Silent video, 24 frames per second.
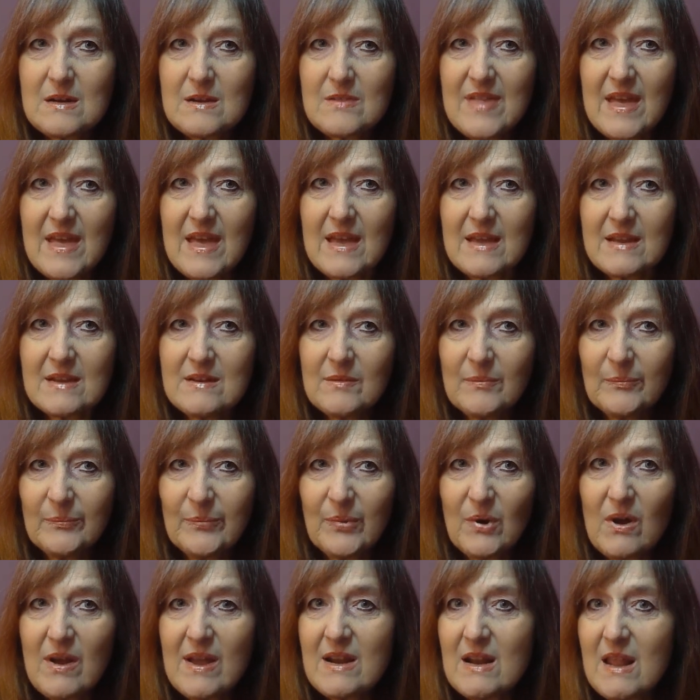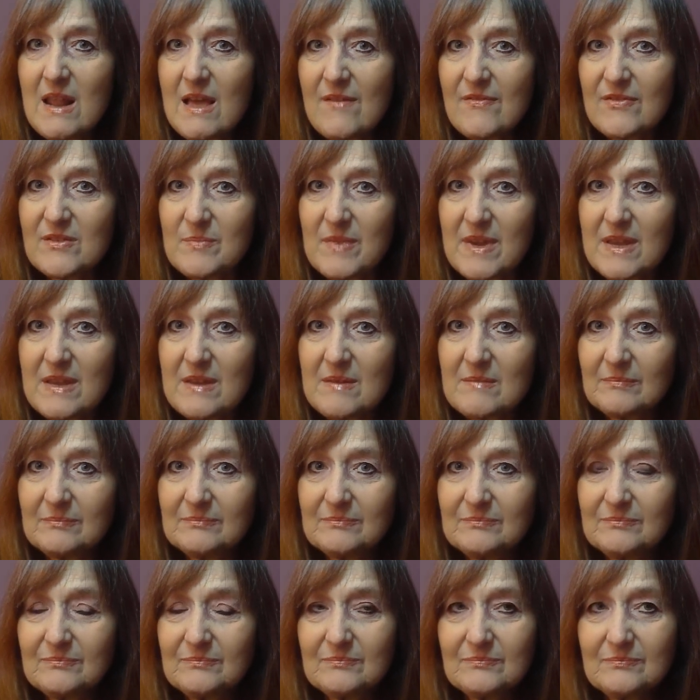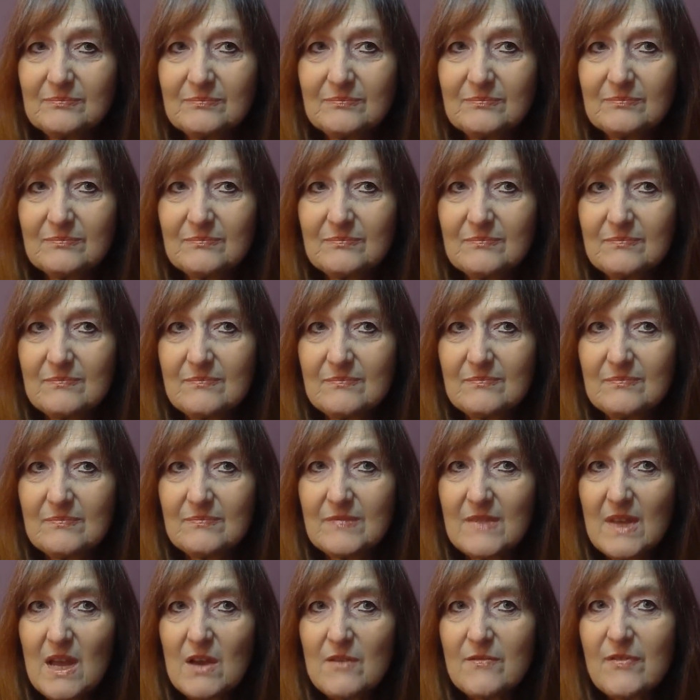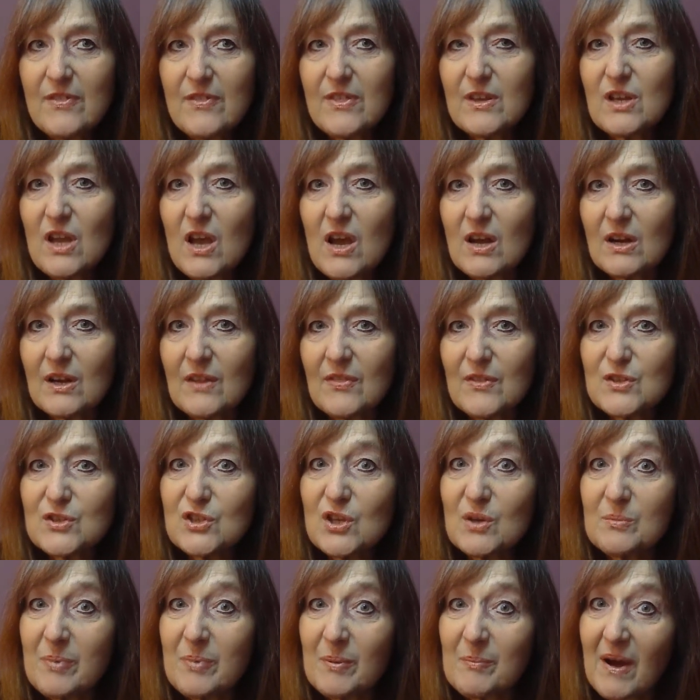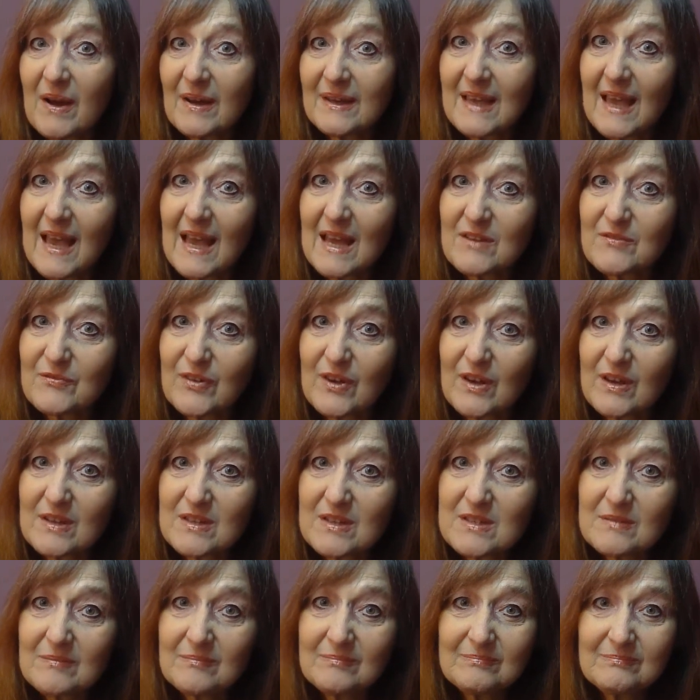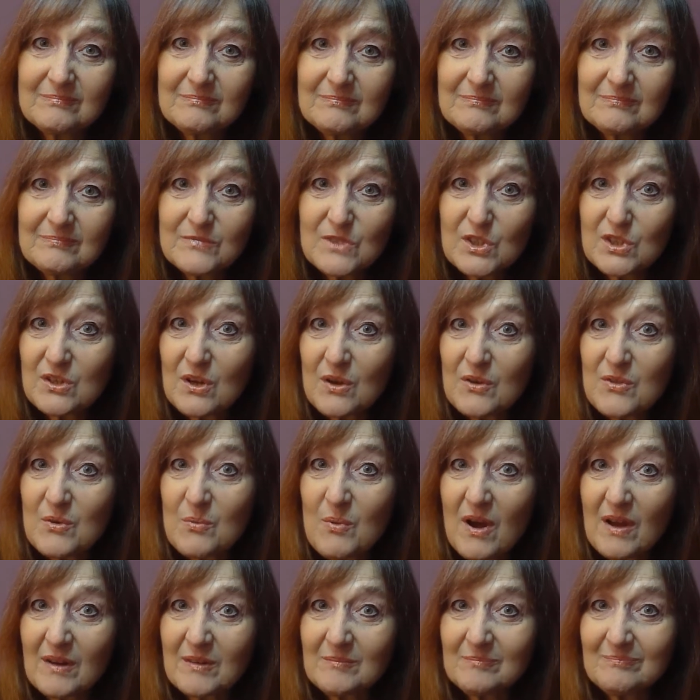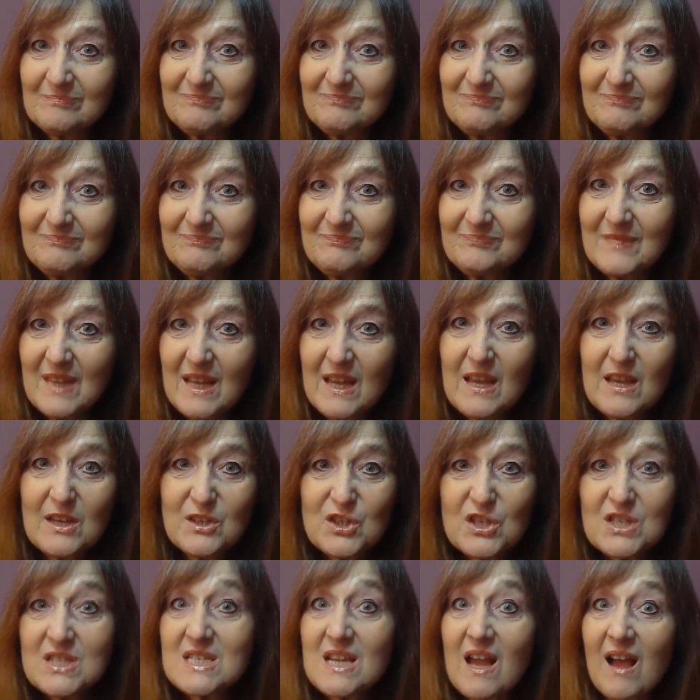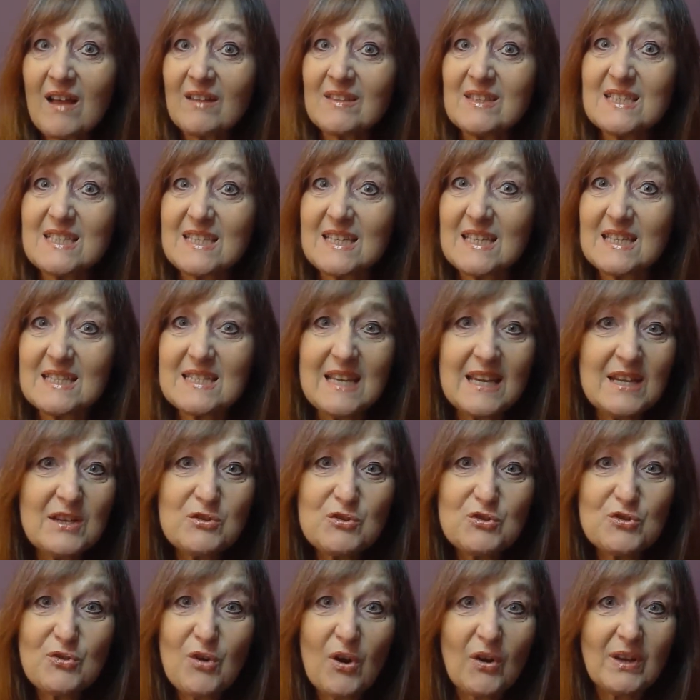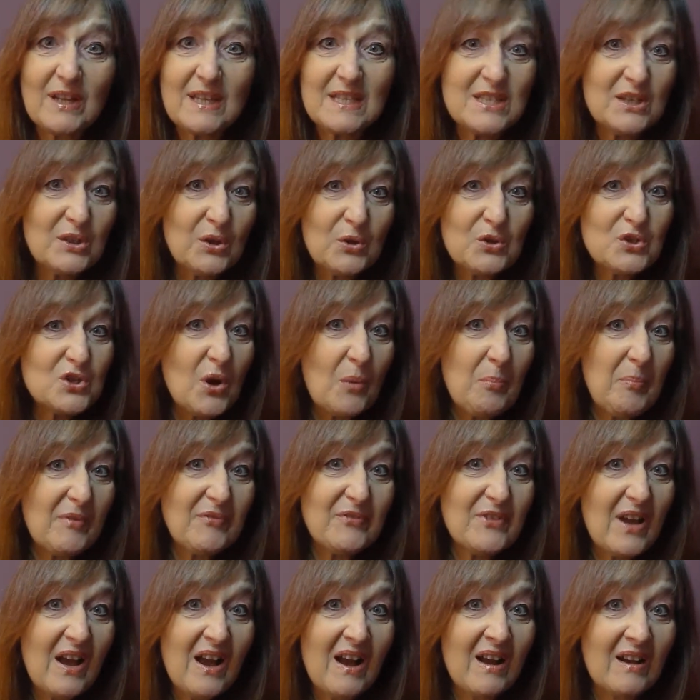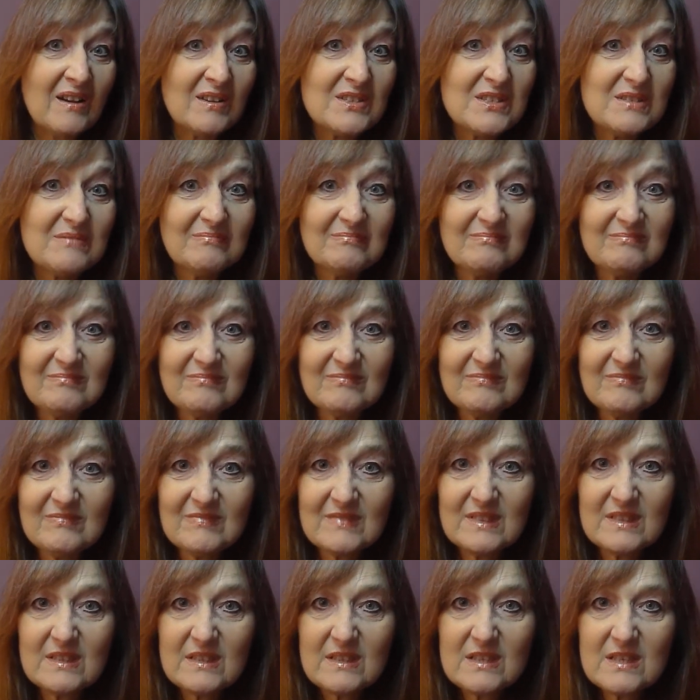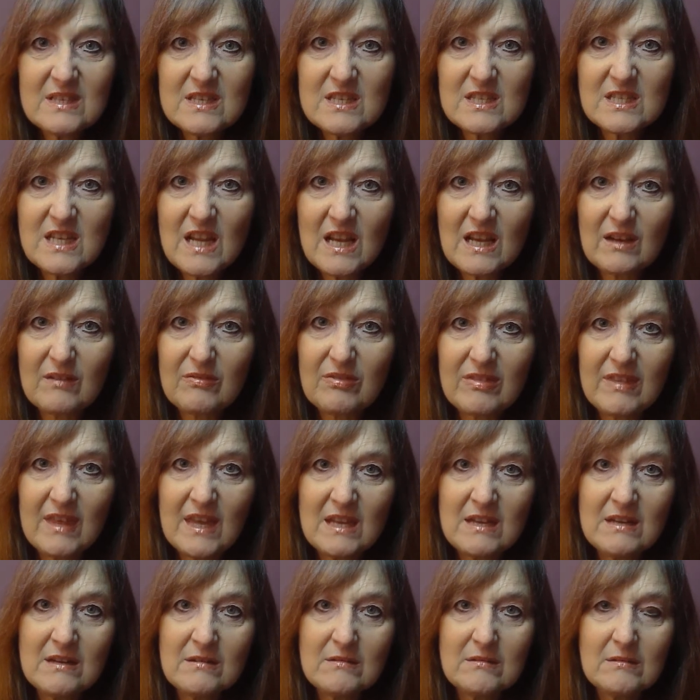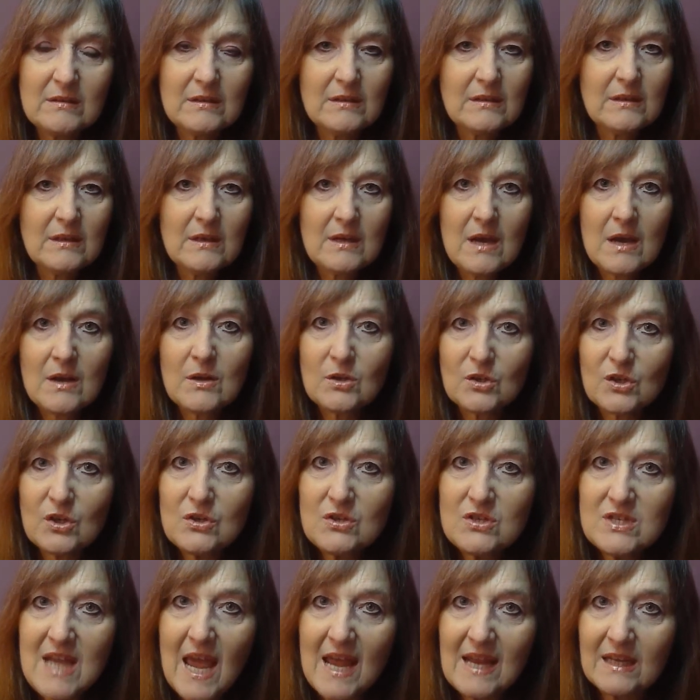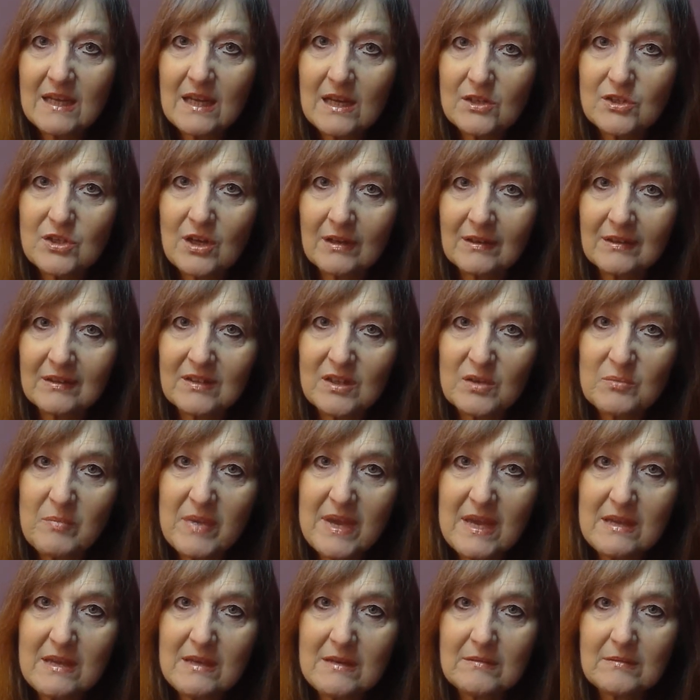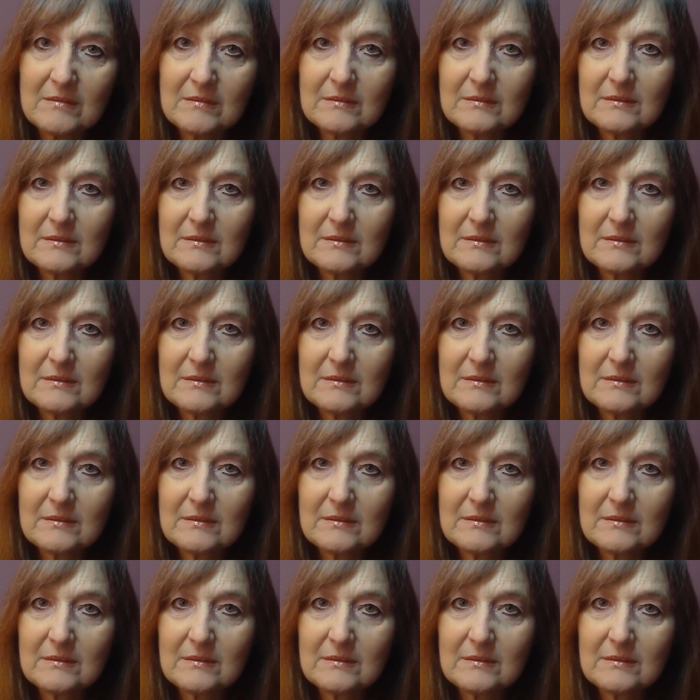Then Brian left me. For the girl in the supermarket advert. Do you know the one? She dances in trolleys and on top of cars. Stick thin and a good 10 years younger than me.